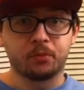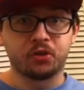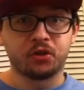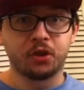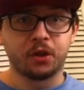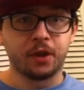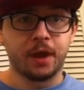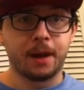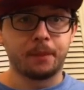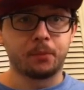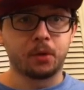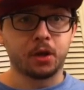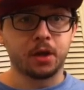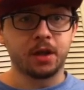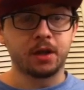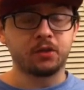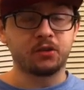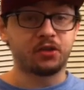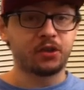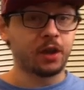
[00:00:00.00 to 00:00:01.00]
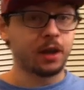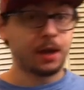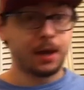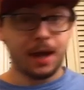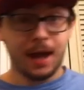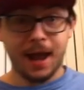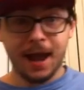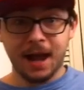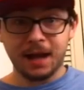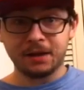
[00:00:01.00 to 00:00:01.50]
celebrities,
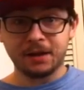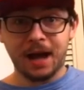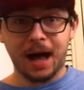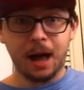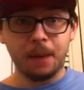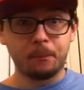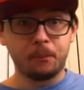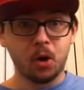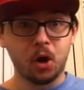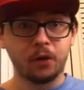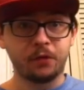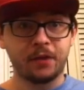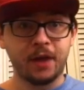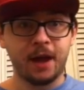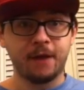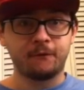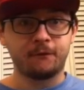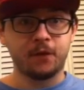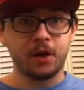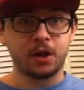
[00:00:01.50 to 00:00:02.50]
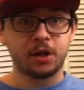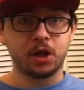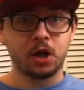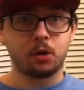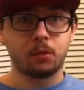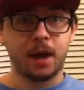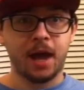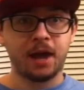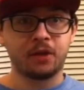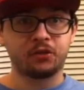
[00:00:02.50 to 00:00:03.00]
and I'll put that
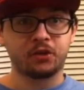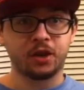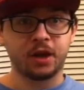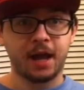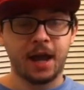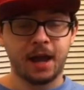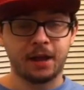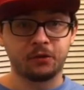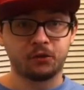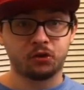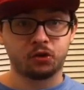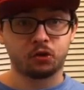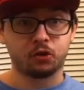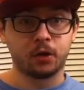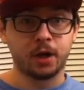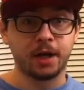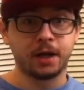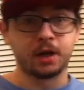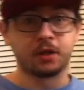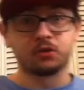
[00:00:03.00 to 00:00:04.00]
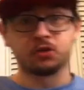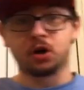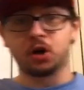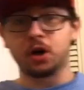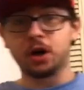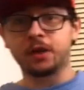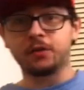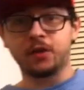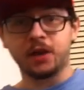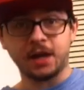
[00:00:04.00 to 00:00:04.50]
video as an end screen
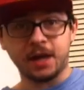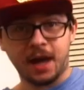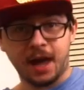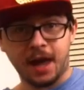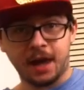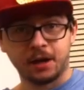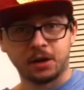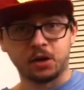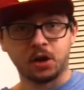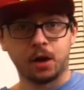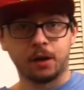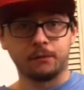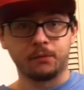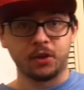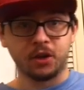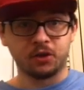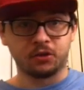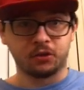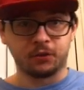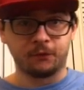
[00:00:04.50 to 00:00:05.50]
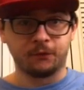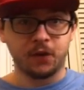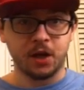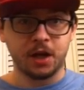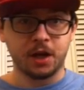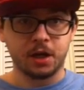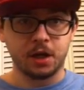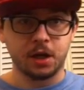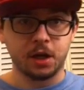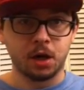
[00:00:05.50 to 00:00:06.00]
during the end of this
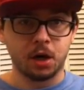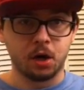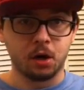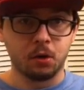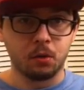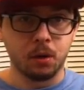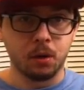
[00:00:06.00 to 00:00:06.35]
video.